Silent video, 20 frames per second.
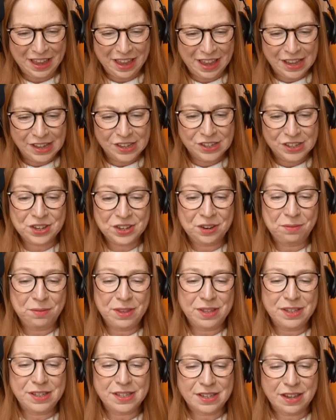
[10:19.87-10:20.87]
So,
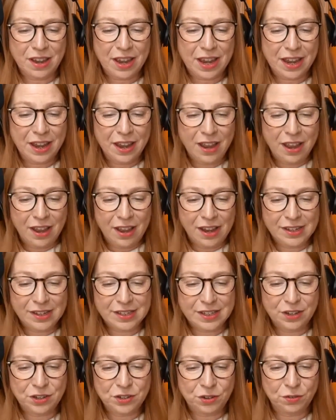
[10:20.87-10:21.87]
with a sigh, I
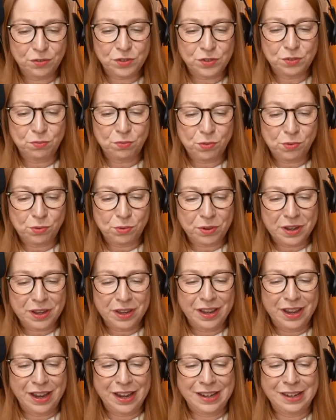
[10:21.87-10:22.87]
set off to walk,
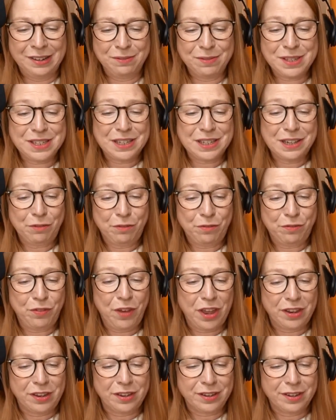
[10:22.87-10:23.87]
and it was still
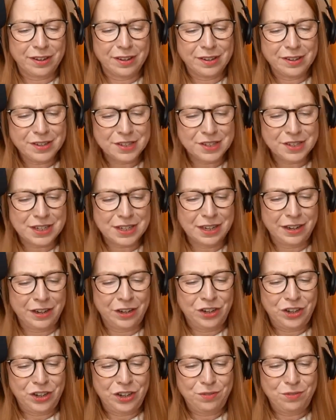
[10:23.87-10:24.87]
fun, still
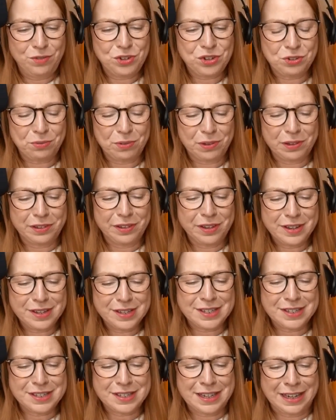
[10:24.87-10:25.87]
unusual,
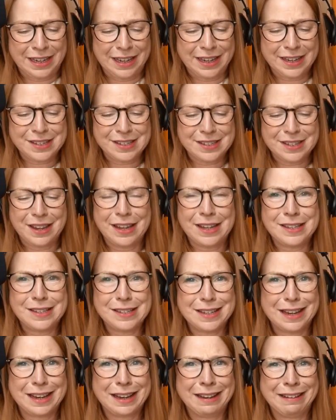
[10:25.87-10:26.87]
still
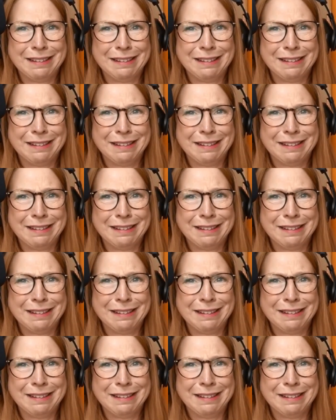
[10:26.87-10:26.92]
exciting.